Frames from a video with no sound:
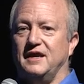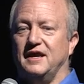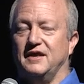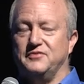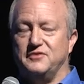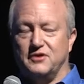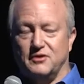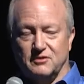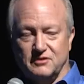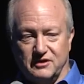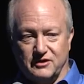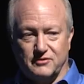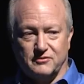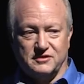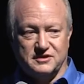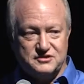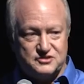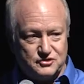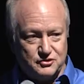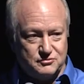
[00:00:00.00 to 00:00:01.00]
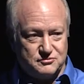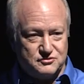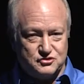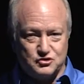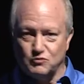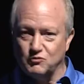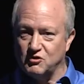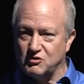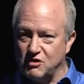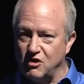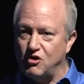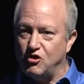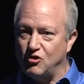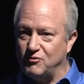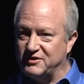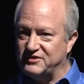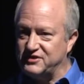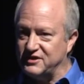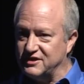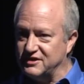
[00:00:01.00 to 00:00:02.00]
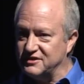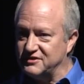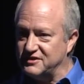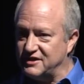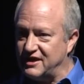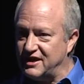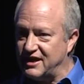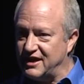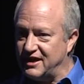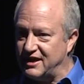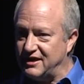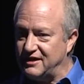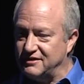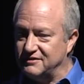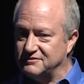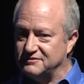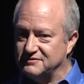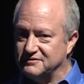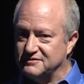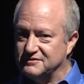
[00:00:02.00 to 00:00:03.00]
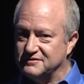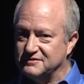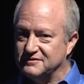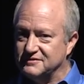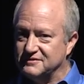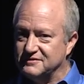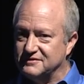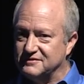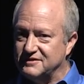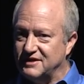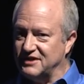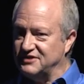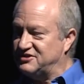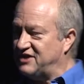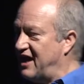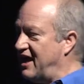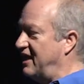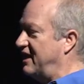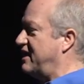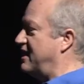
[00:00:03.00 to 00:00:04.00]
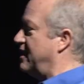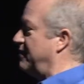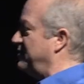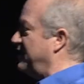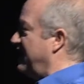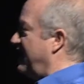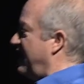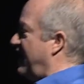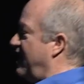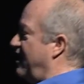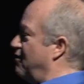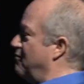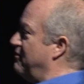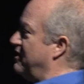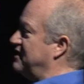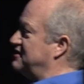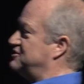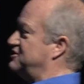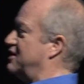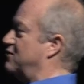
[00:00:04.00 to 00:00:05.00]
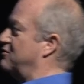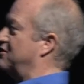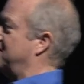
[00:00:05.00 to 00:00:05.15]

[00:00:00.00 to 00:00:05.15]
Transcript: And there are literally students who will go home at the end of the day and tally up how much they